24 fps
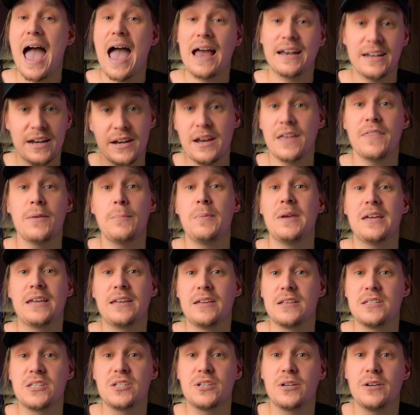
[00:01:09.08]
And another big
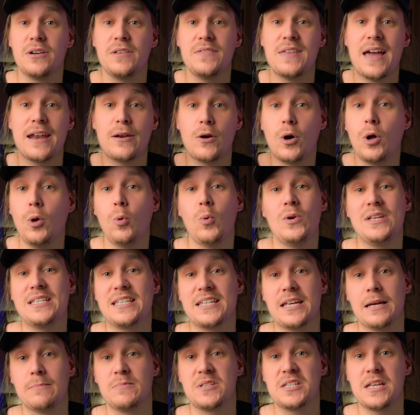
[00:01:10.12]
concern that always
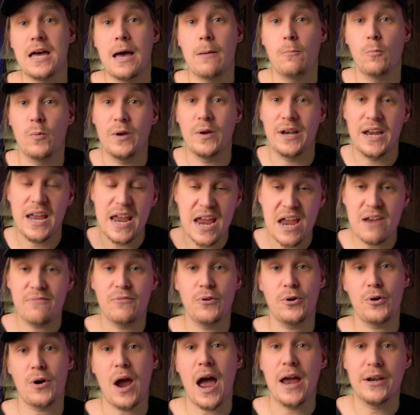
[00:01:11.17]
comes up
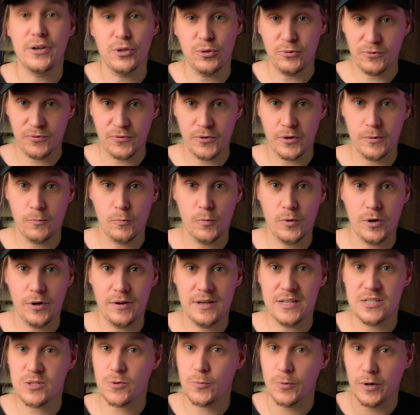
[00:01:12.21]
whenever a new firmware
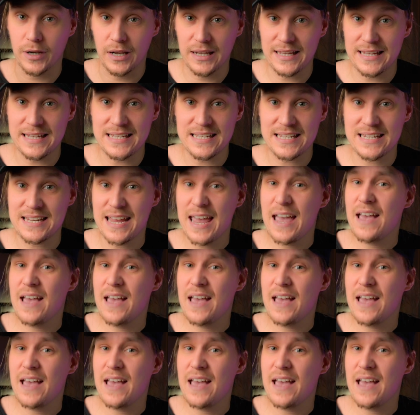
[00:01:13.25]
is released: